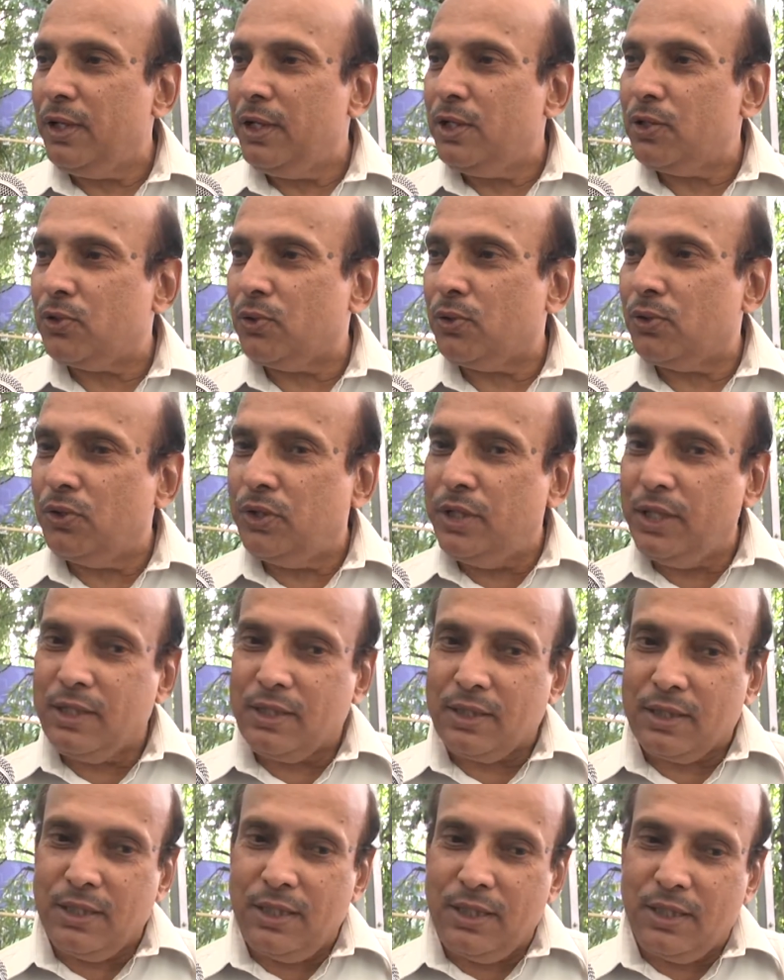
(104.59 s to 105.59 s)
So
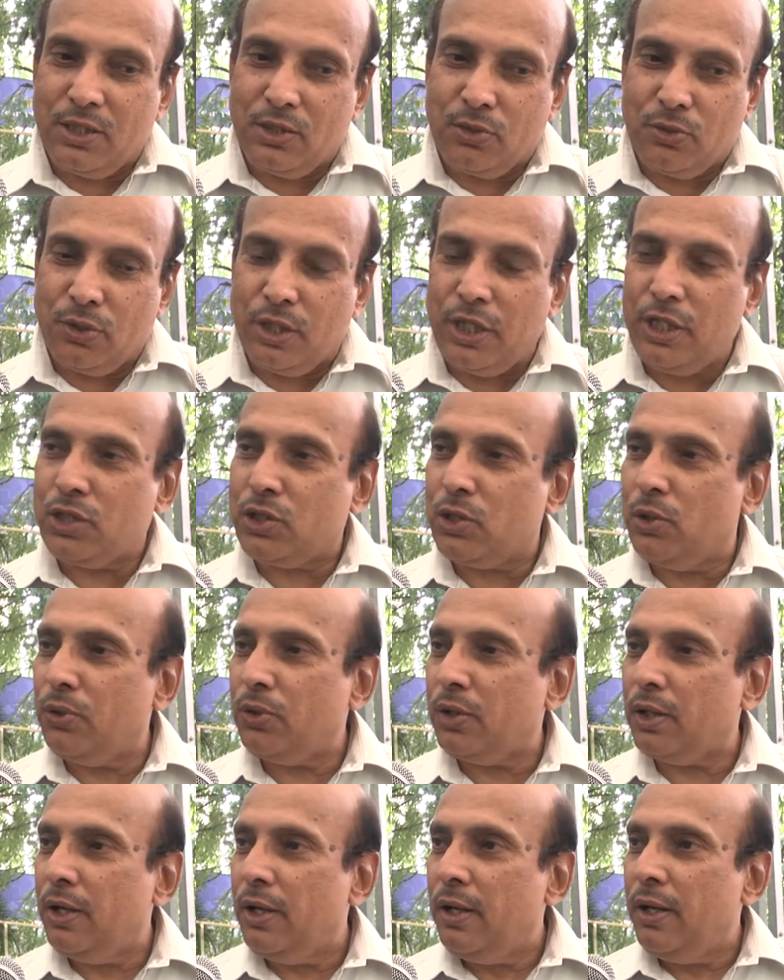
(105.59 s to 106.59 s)
this is to reach
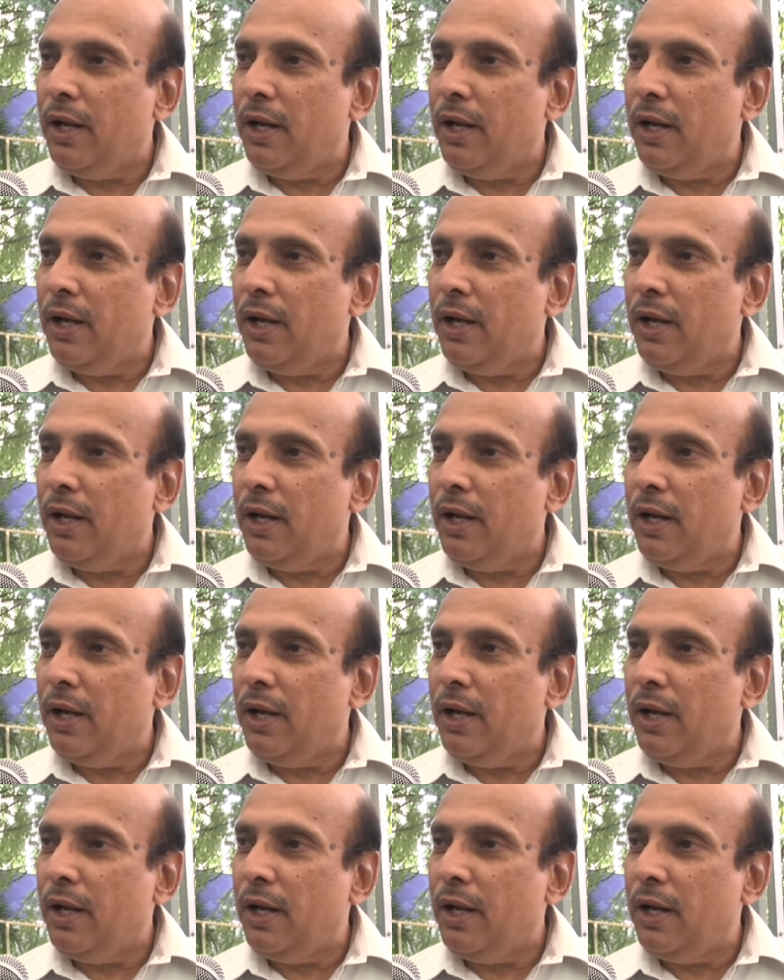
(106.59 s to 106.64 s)
out,